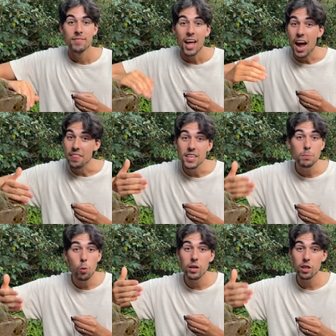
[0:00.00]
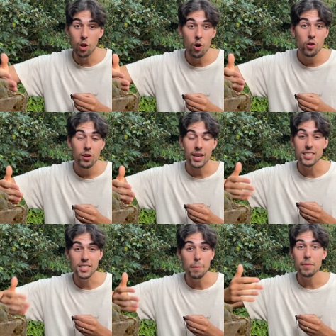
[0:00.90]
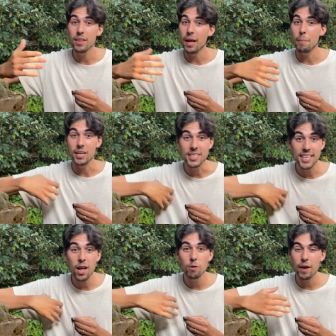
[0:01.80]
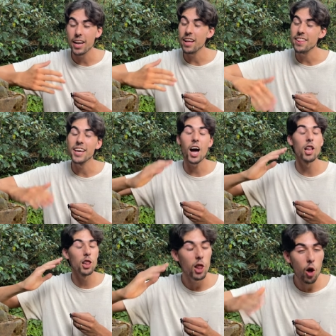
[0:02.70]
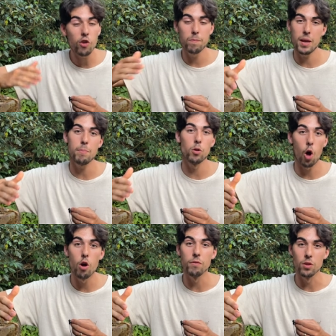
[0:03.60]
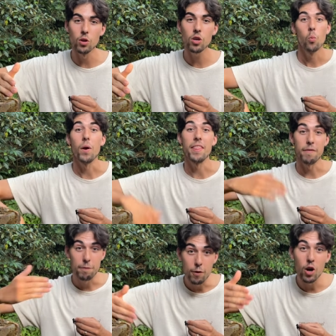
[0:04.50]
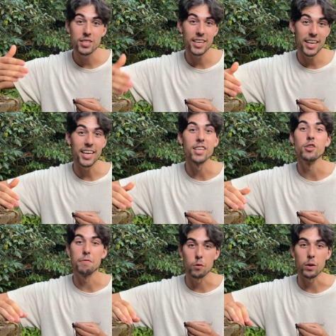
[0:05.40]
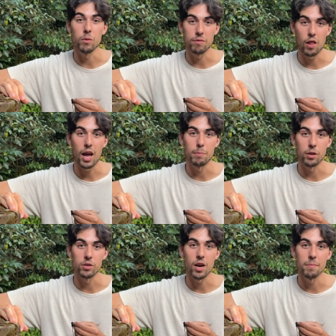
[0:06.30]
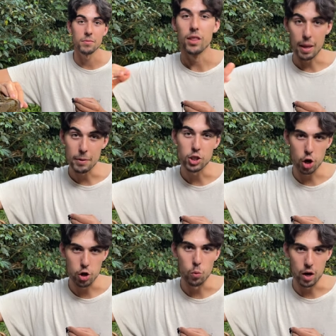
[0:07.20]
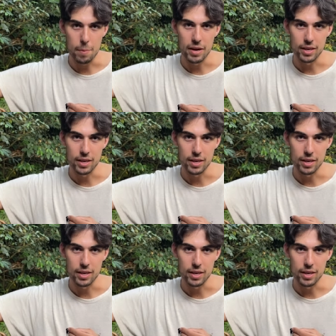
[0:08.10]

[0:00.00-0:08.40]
And this point alone is something that myself and I think a lot of people overlook when they're first getting into frequent flyer programs. Let me show you what I mean.